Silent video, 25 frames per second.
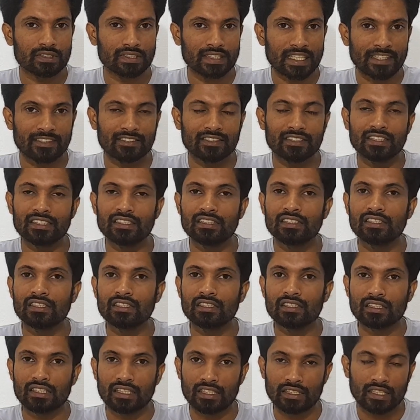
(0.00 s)
that the
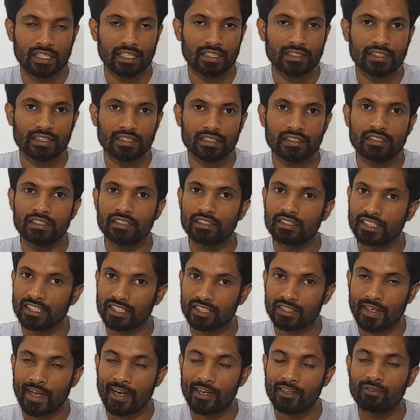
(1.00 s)
another
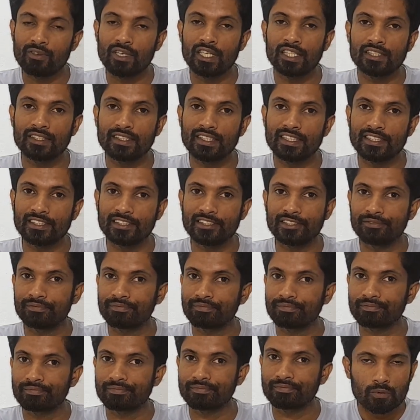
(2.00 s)
disadvantage.
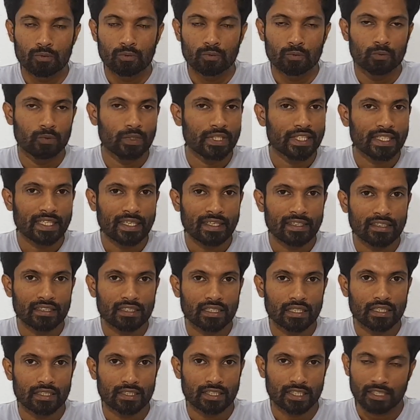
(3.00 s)
We
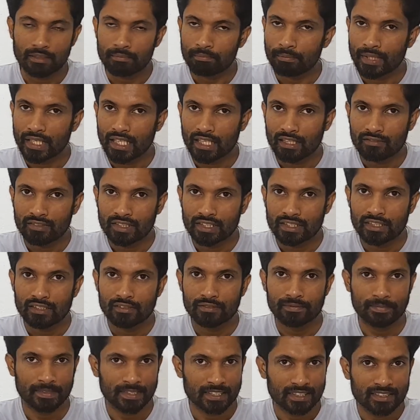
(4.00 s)
can compare with
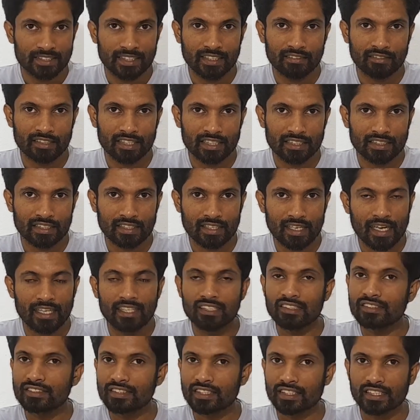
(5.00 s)
the first generation
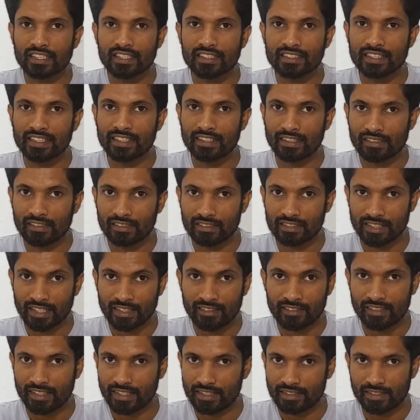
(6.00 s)
and second
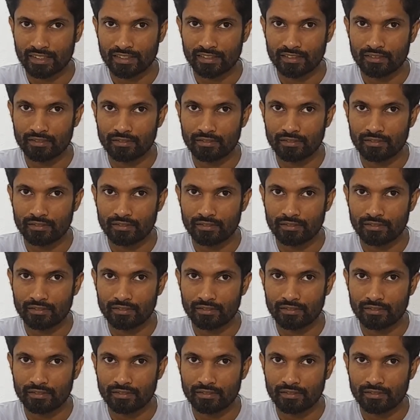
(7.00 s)
generation.